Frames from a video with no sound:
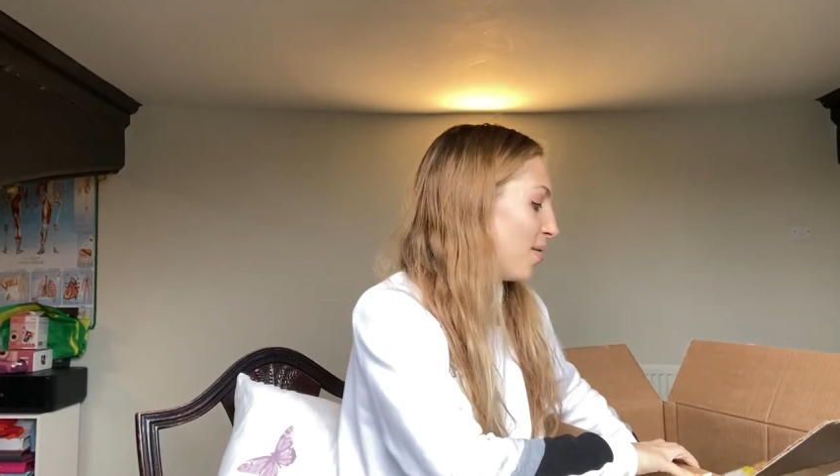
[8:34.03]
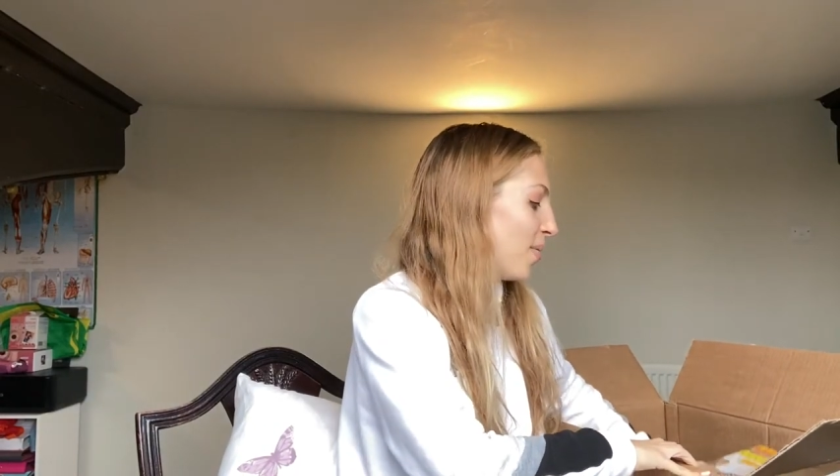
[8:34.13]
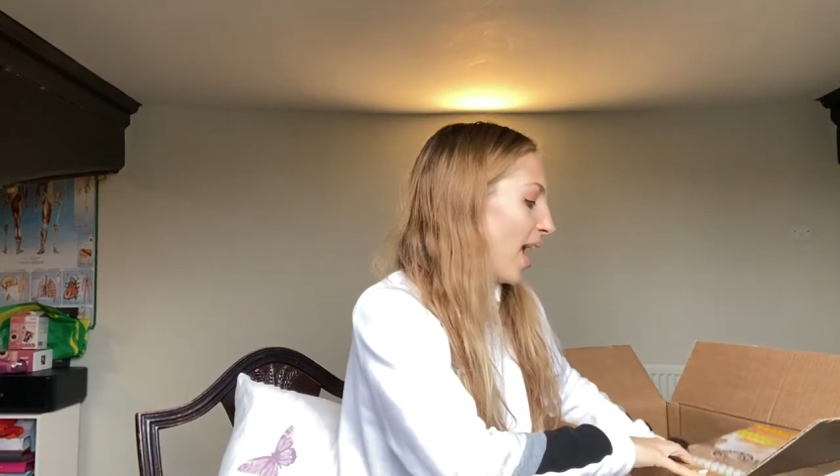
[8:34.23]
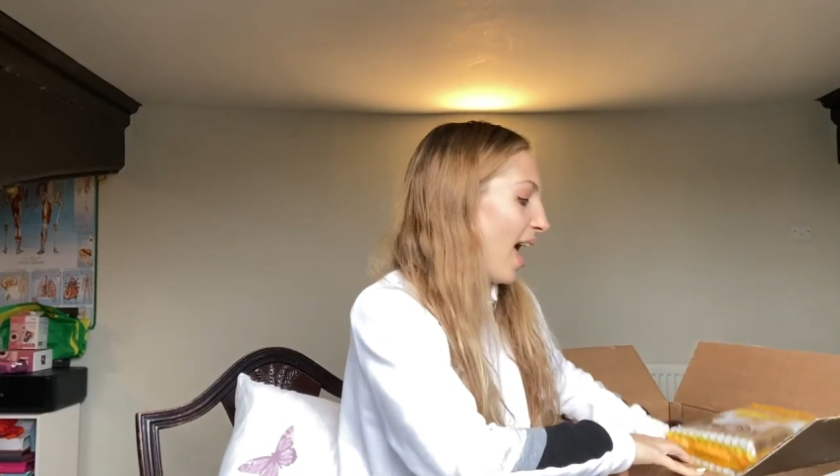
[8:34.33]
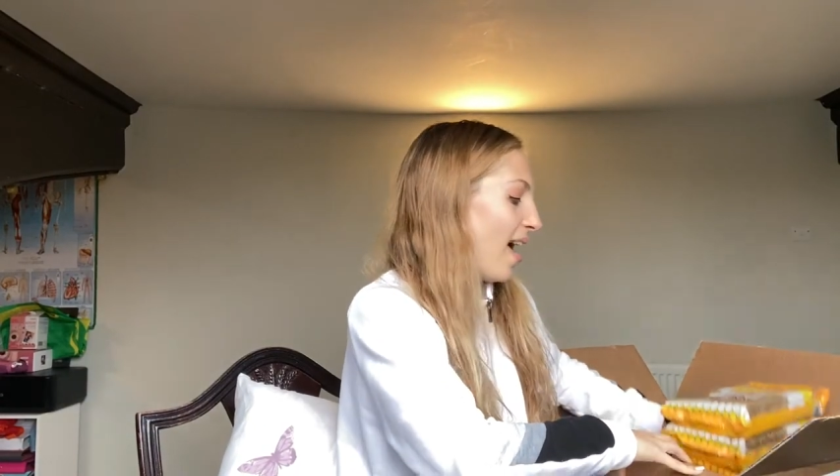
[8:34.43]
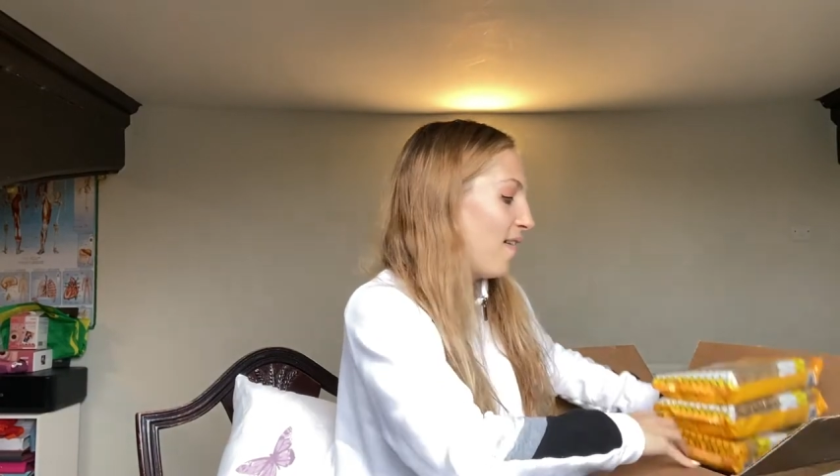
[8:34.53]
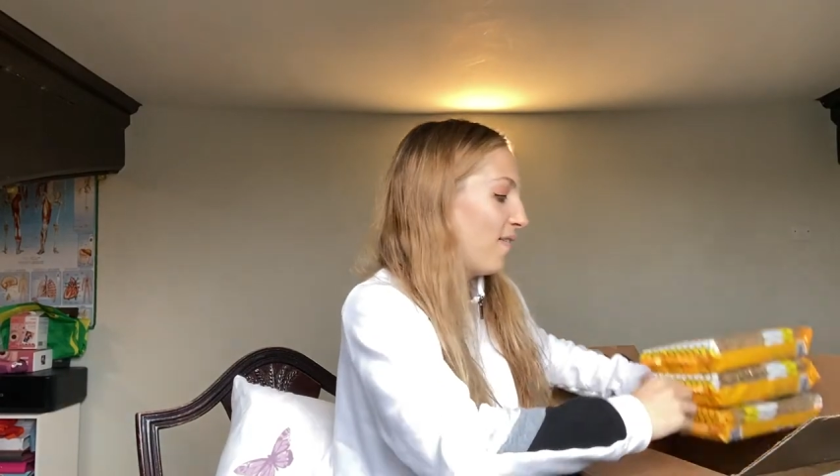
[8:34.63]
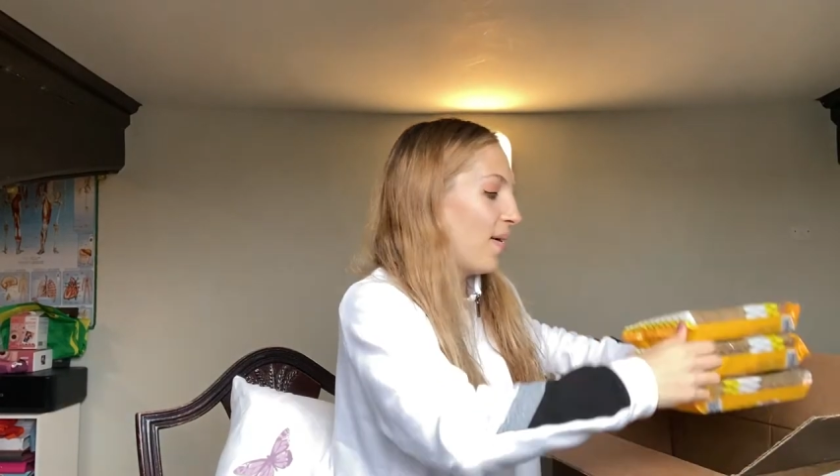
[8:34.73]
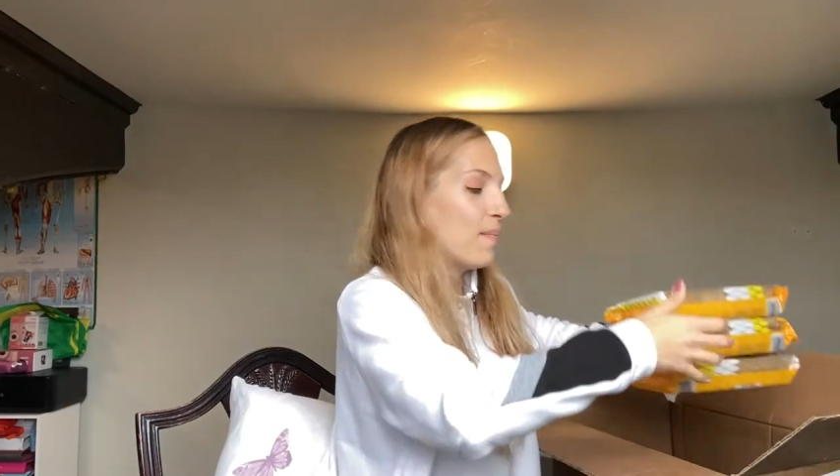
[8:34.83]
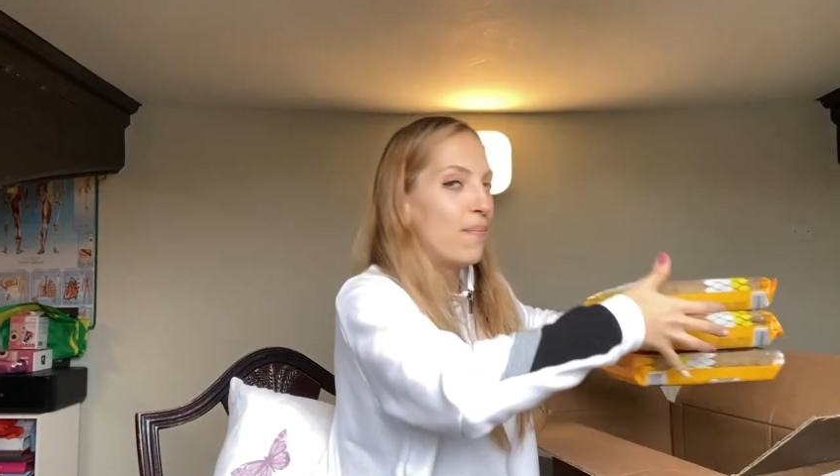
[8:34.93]
we
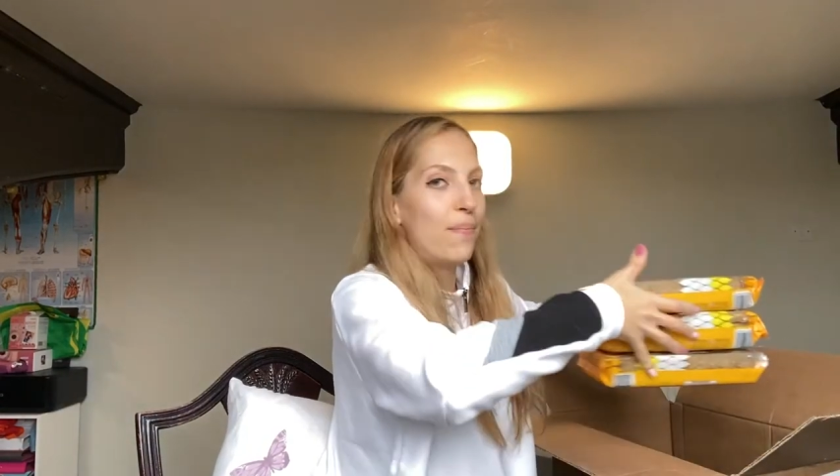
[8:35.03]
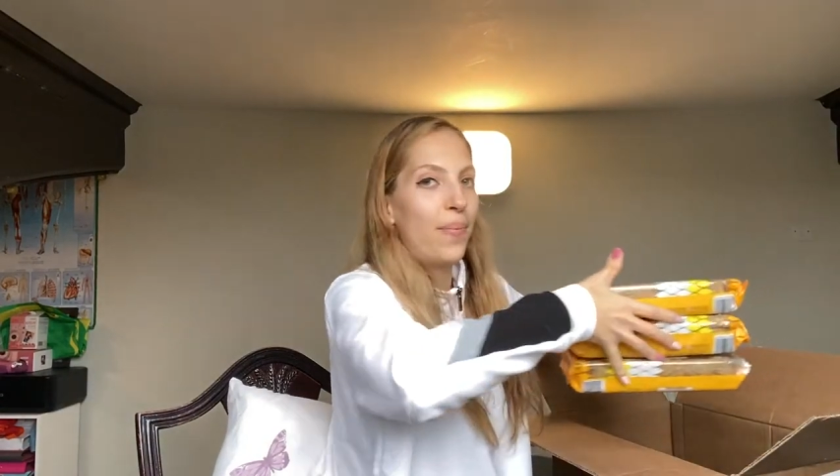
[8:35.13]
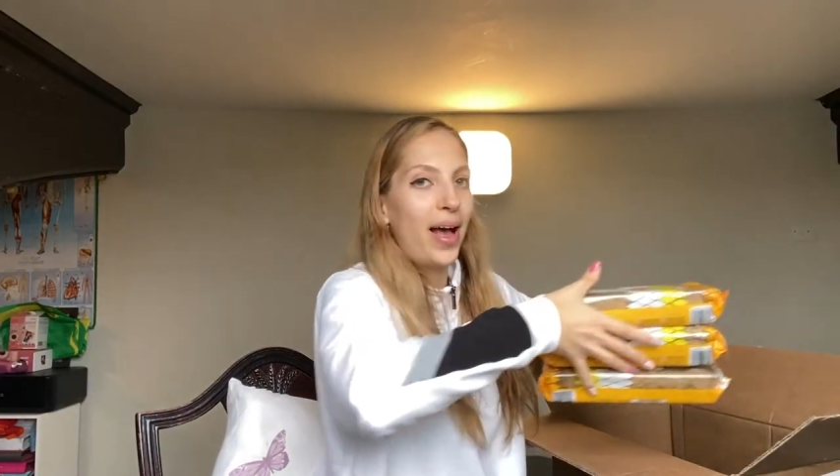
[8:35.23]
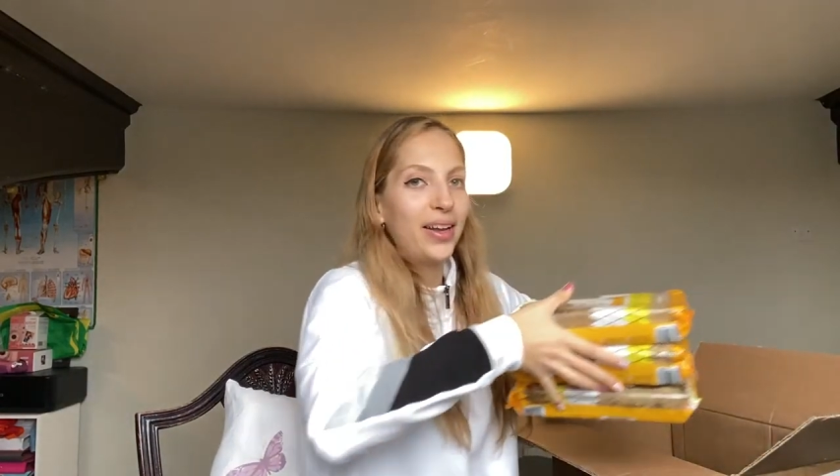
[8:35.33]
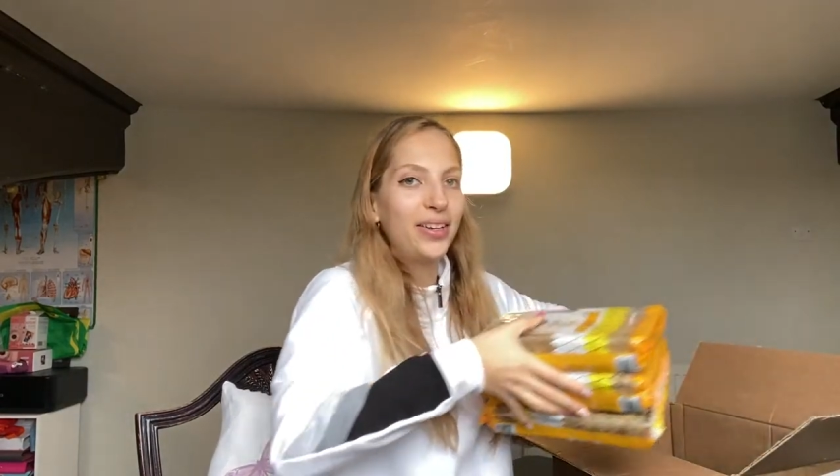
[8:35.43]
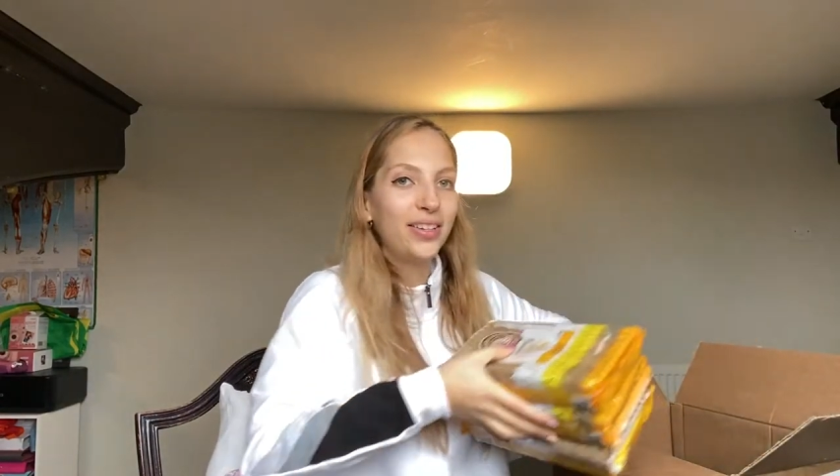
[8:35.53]
have a bunch